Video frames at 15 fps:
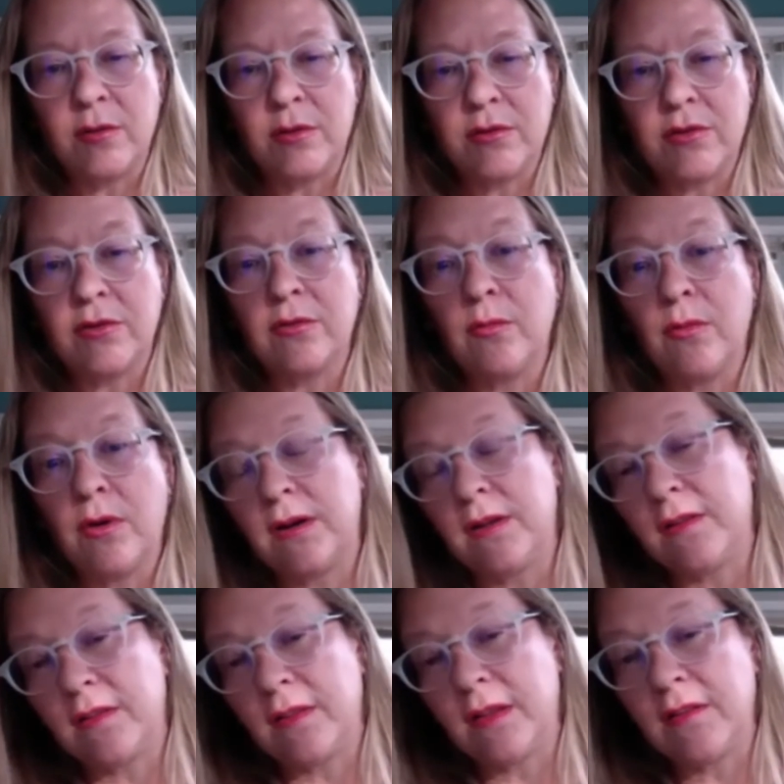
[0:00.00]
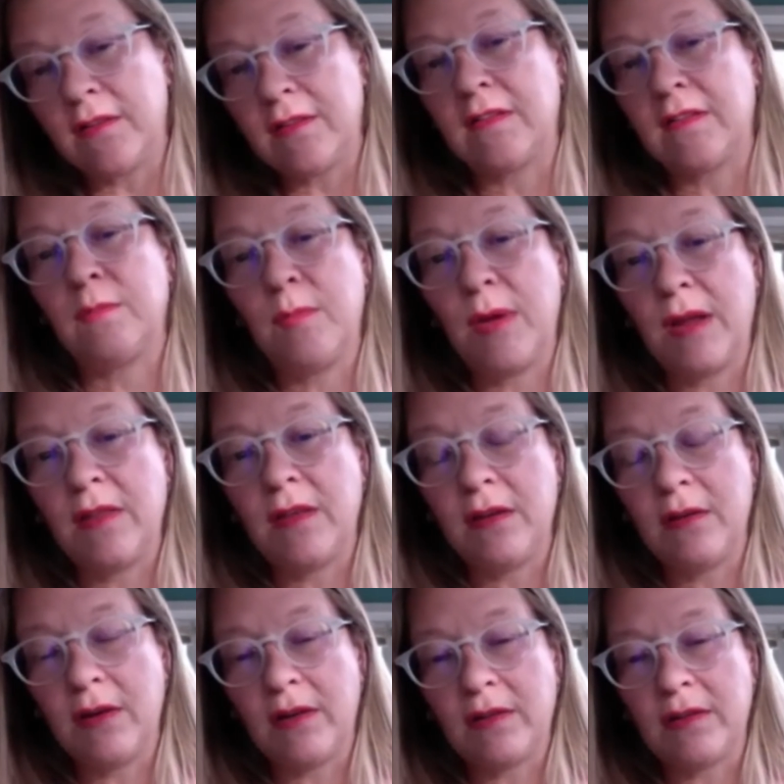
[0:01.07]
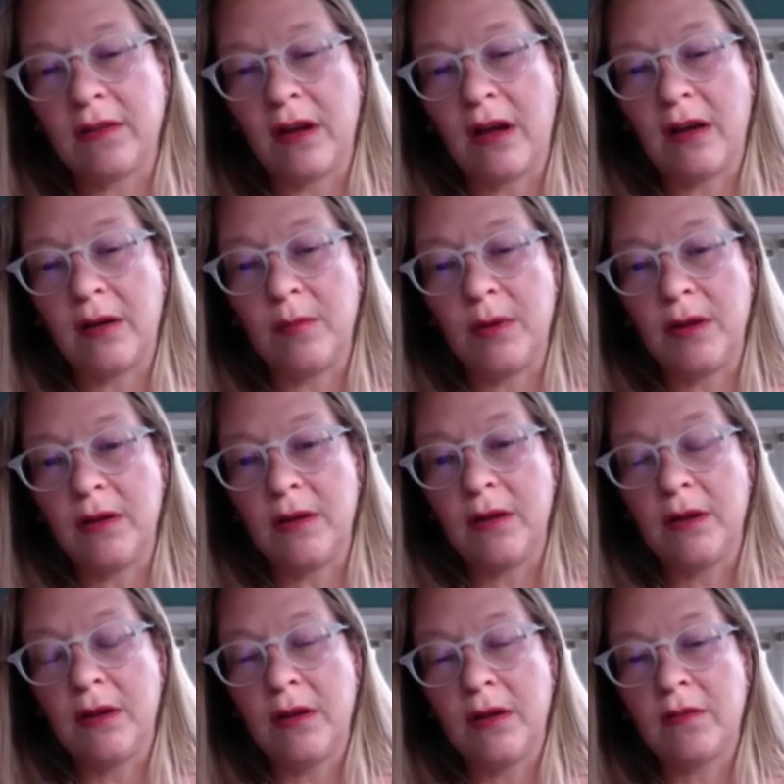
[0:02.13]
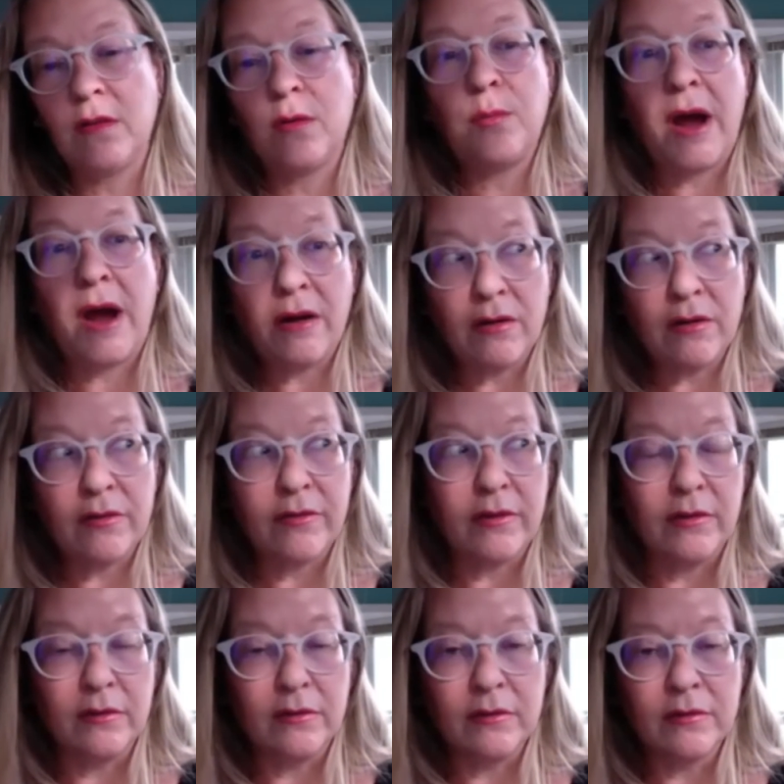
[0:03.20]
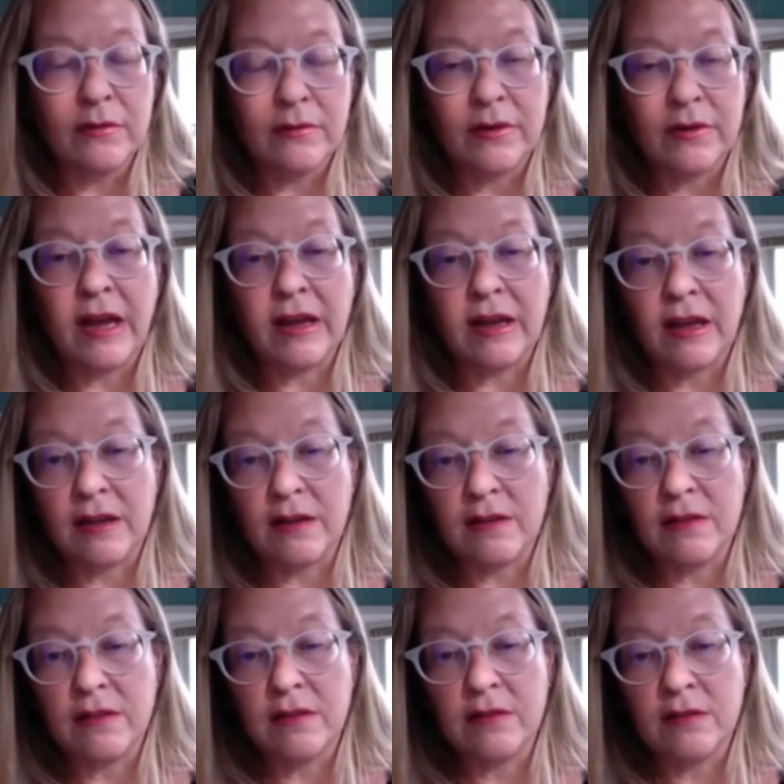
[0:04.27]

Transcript: which is one of the things that's made the US economy so powerful for decades.